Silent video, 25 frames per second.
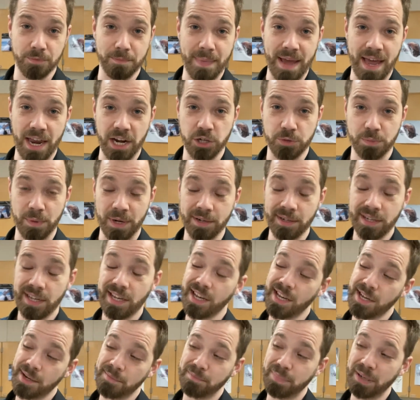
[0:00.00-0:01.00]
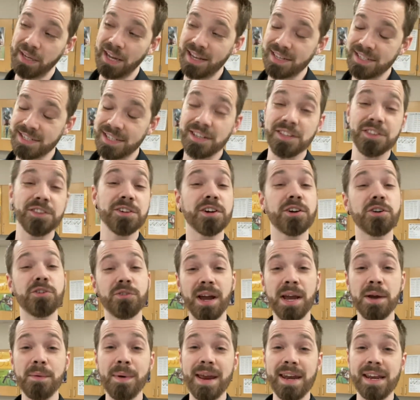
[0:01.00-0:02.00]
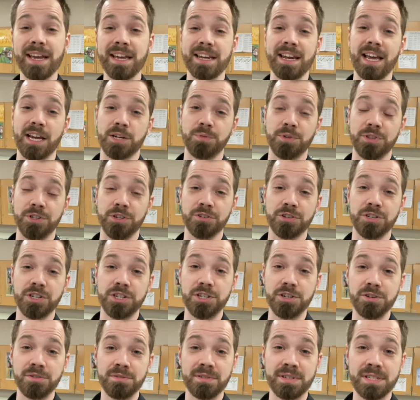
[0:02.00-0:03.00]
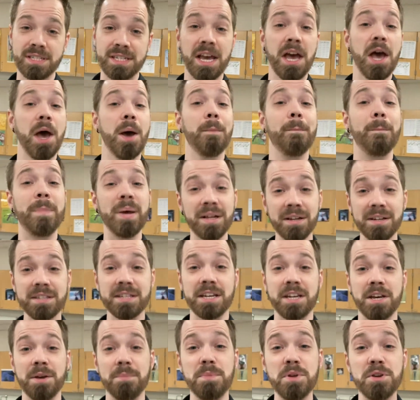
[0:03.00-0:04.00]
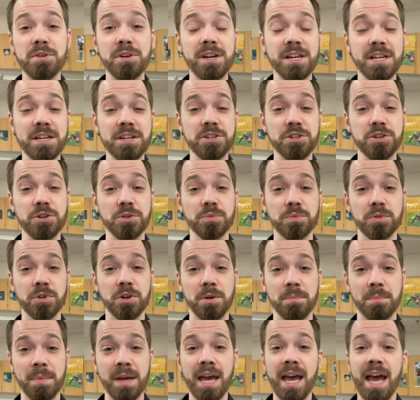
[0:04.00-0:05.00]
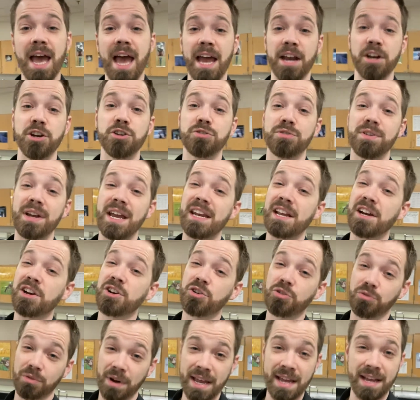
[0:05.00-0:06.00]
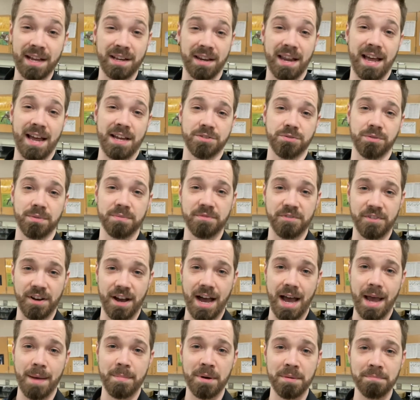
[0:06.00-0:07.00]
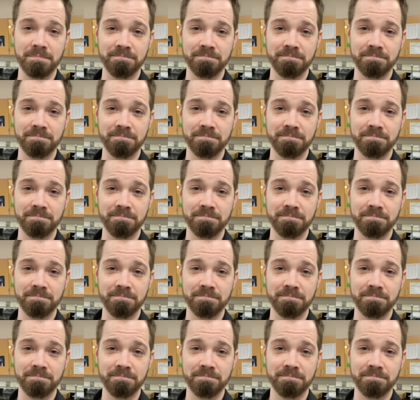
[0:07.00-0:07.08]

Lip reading: management. Plus, they're a great way to connect with your students, build a community in your room, and create a great classroom vibe.